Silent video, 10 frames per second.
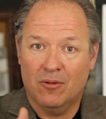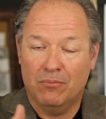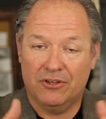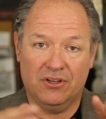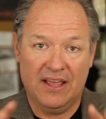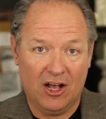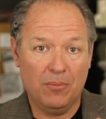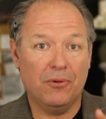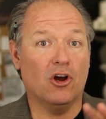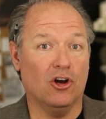But to
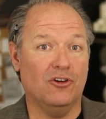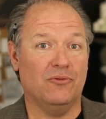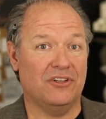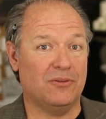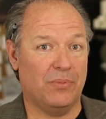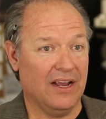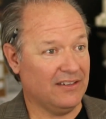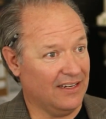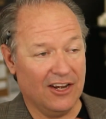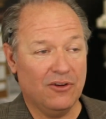help earn respect,
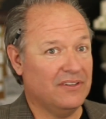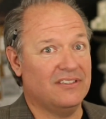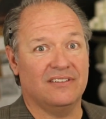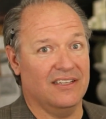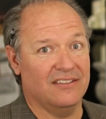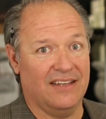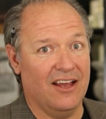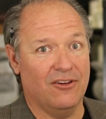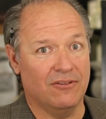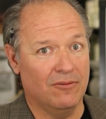and I know this is going to
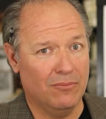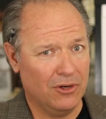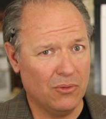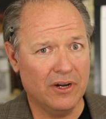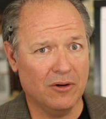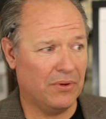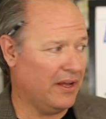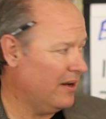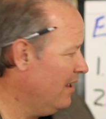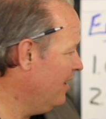sound pretty weird,
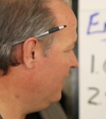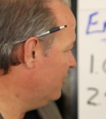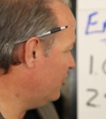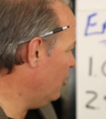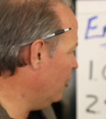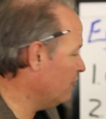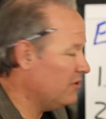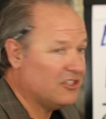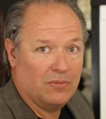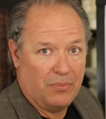but to earn
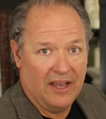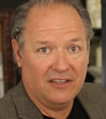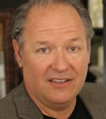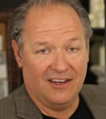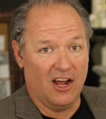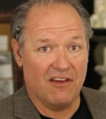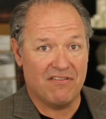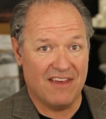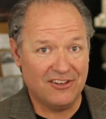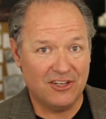respect in an
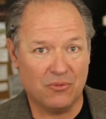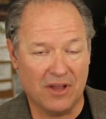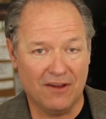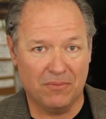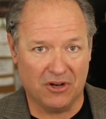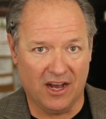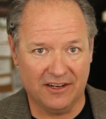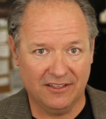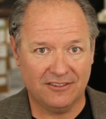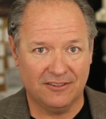authentic way from your
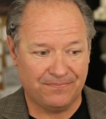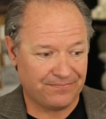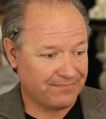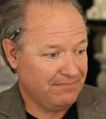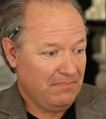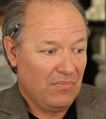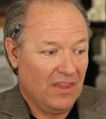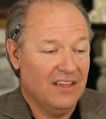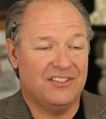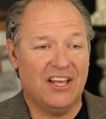audience,
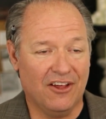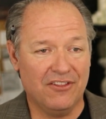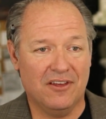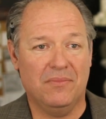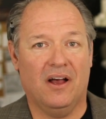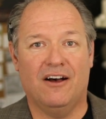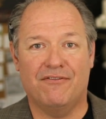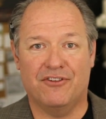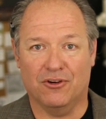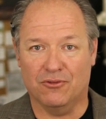tell them of
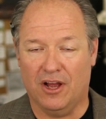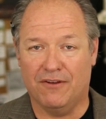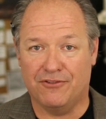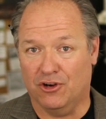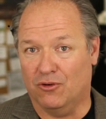their of your